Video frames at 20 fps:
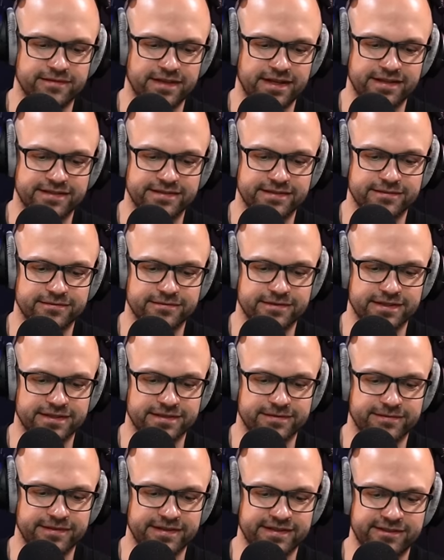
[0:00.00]
there
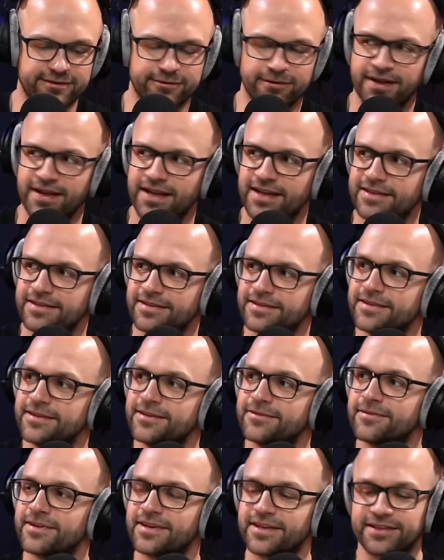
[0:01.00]
too, with his grey head,
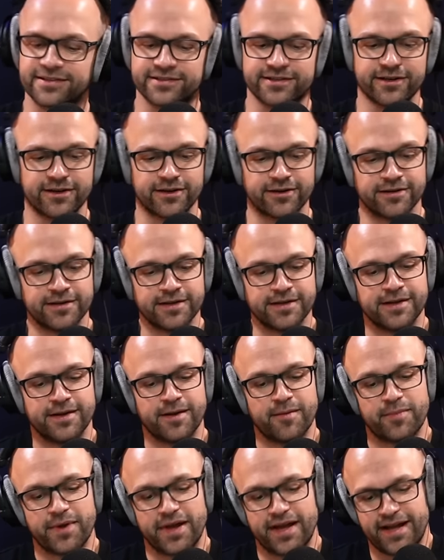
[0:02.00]
ready to score.
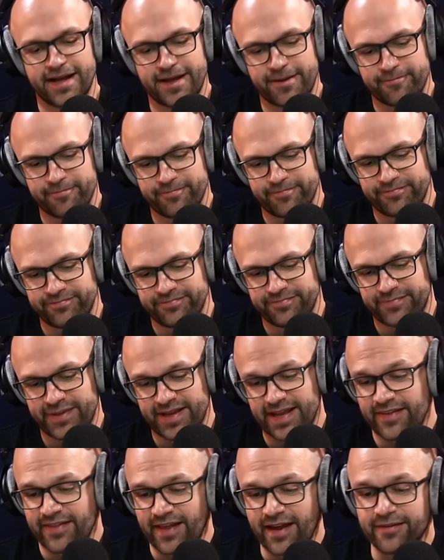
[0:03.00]
But
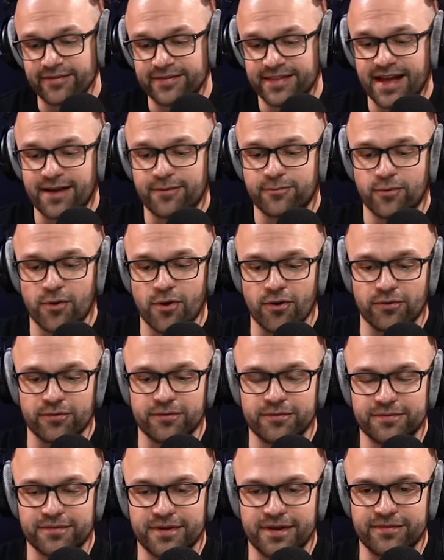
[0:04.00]
yeah, that
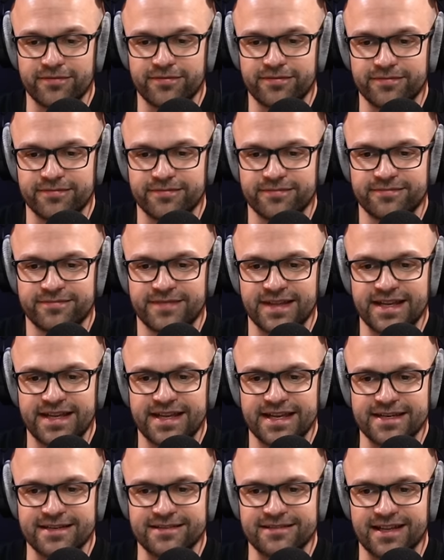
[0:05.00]
run of
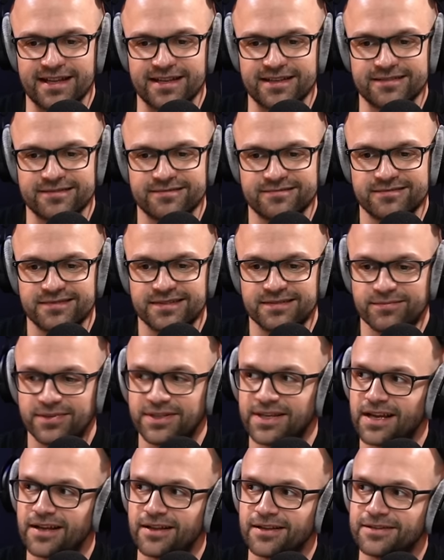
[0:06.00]
thinking like,
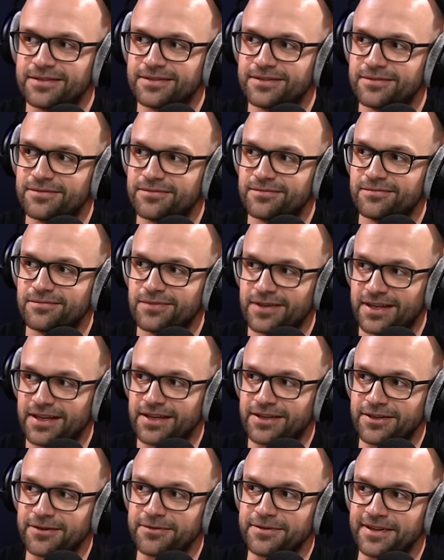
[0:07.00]
bloody hell, we're
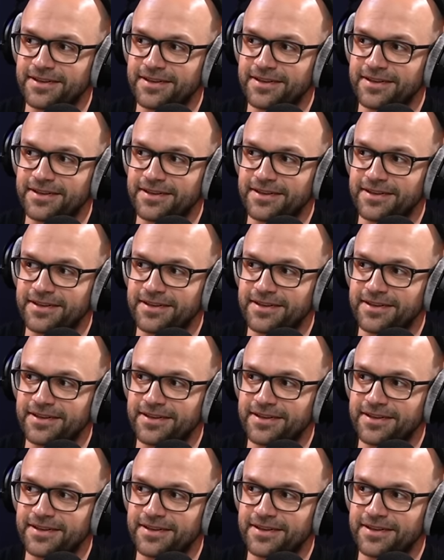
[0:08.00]
going to do